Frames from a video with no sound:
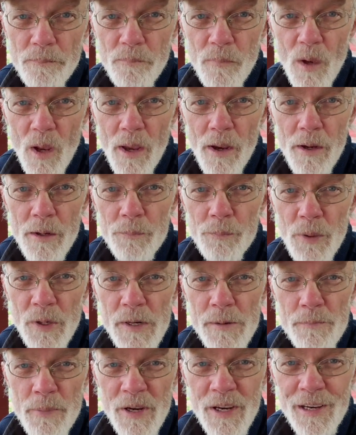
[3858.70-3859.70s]
Hey,
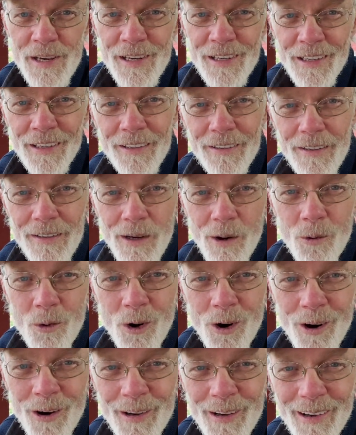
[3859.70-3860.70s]
PB,
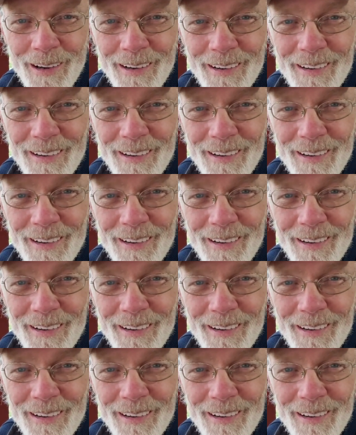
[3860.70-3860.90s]
how are you?